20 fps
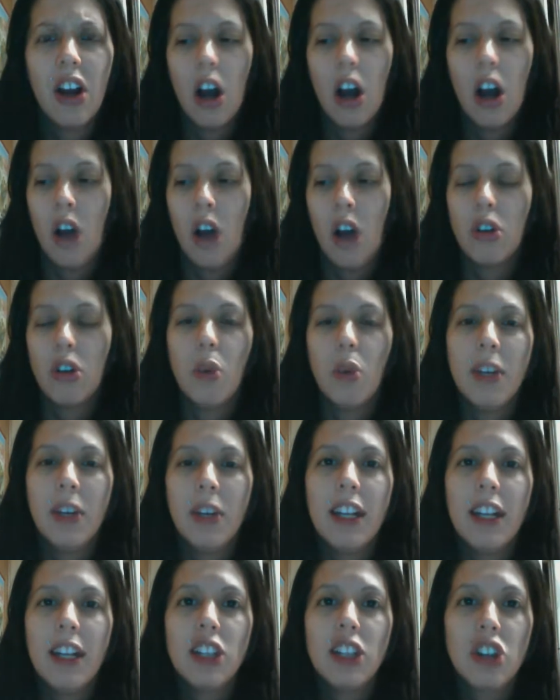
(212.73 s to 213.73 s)
Oh no, we
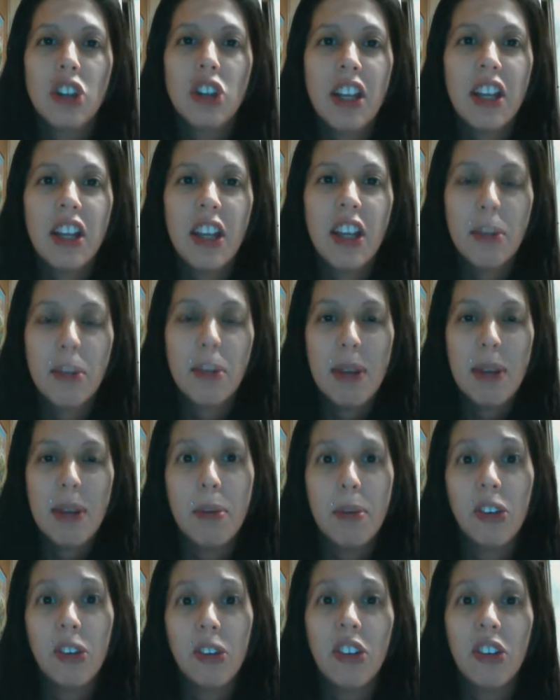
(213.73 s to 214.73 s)
need to train the other
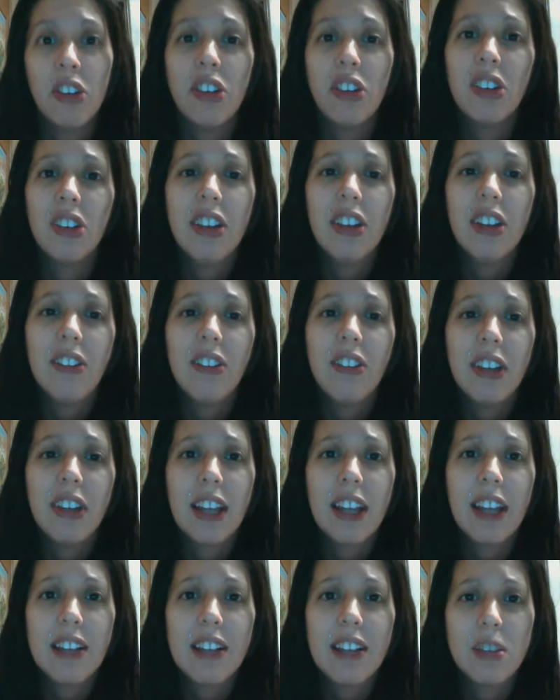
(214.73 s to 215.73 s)
people since you're leaving
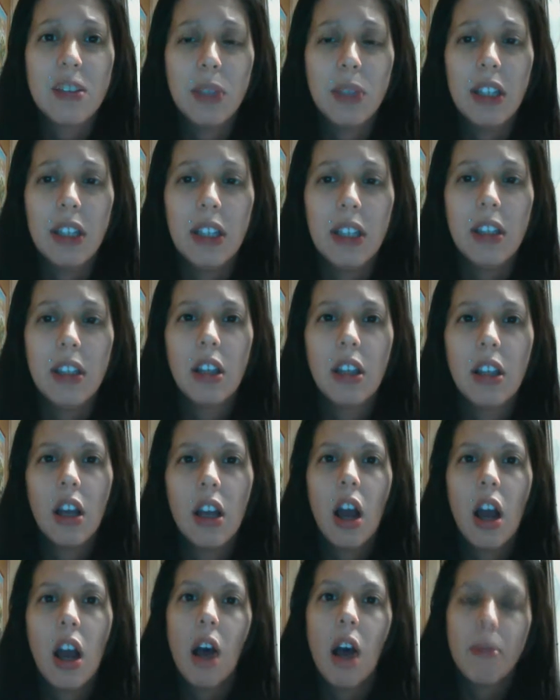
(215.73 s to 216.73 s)
next week.
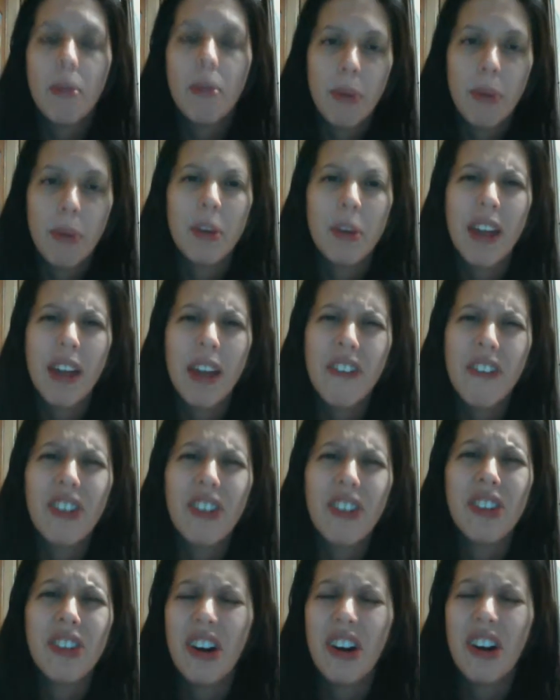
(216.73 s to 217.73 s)
But when I
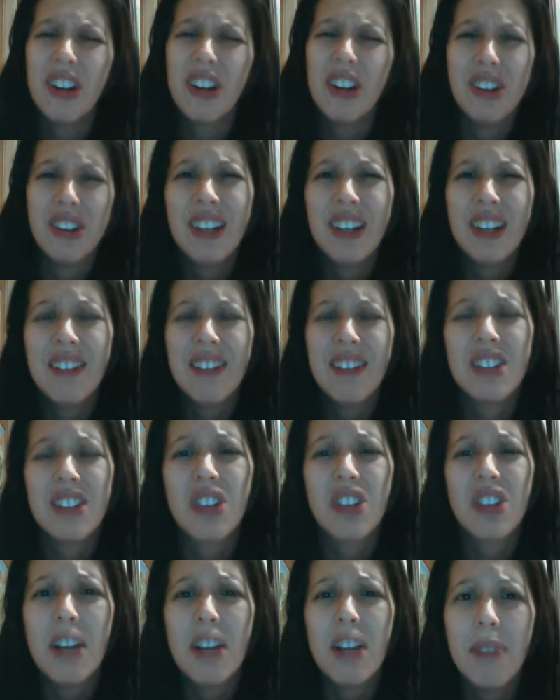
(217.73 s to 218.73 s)
first started, you didn't even
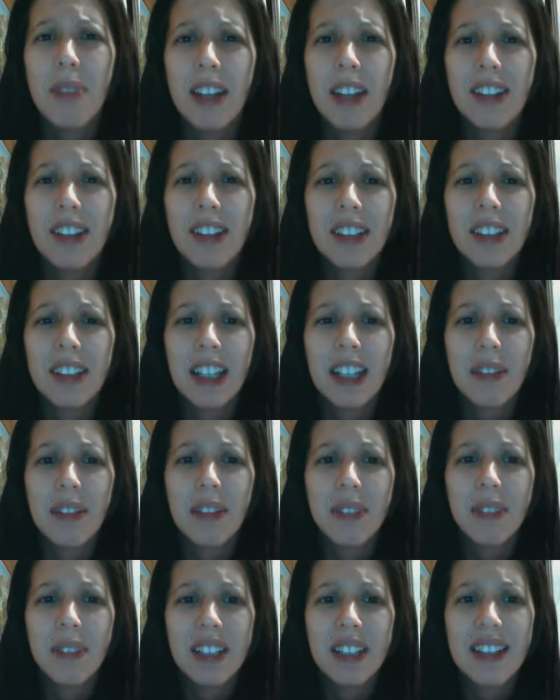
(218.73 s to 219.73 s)
train me until like a
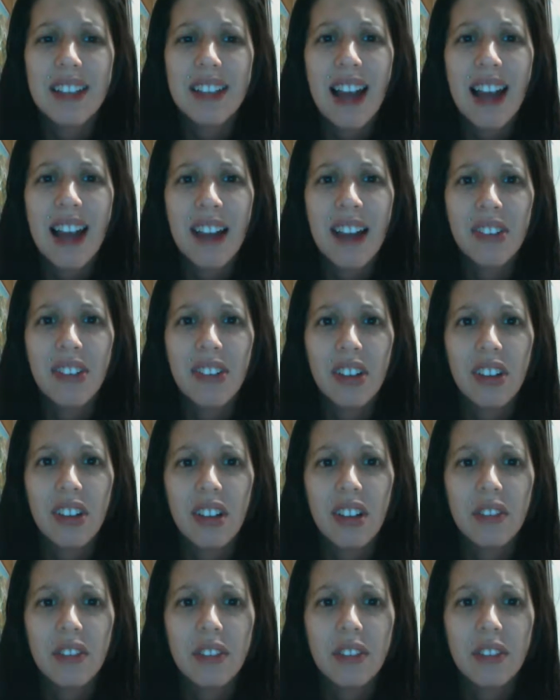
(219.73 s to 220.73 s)
month after,
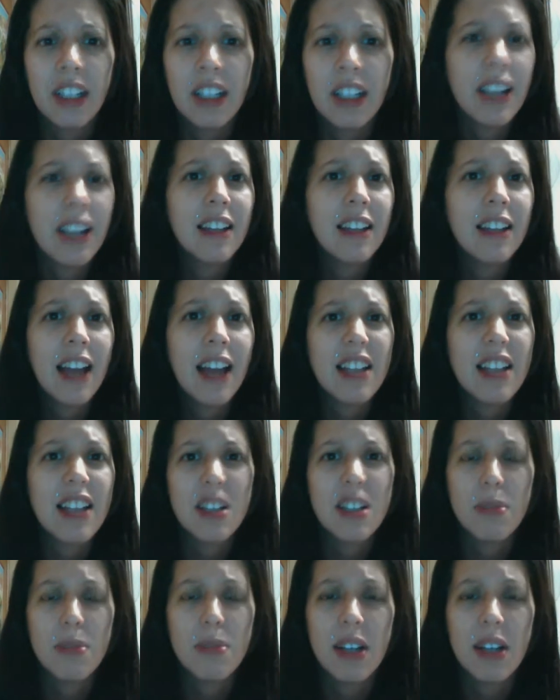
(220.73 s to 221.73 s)
and I didn't ask
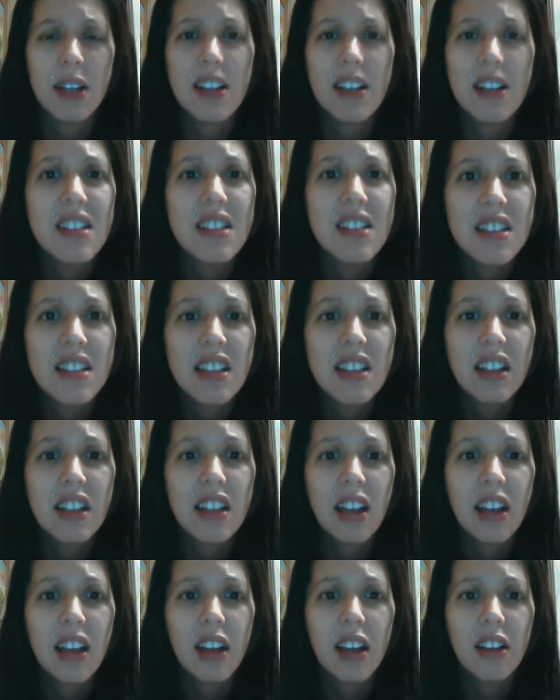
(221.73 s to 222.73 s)
just because
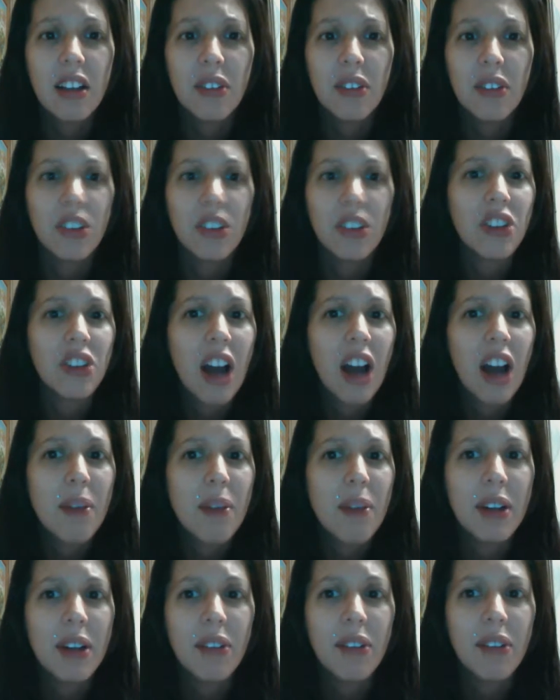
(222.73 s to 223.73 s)
it was a job,
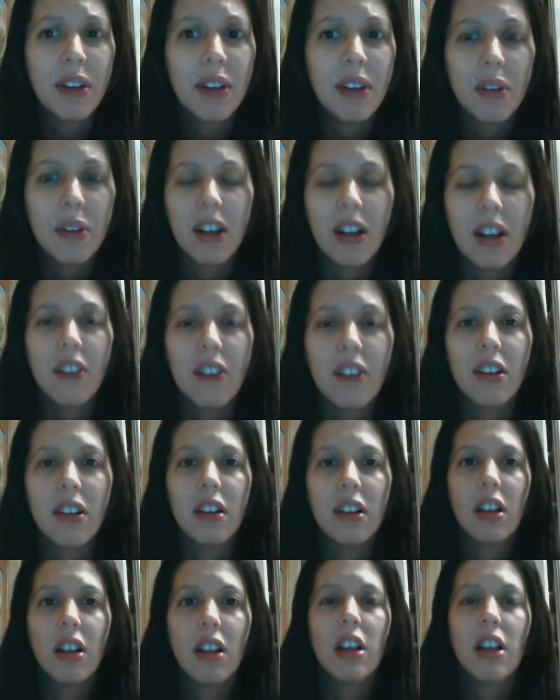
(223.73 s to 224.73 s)
and I'm like whatever.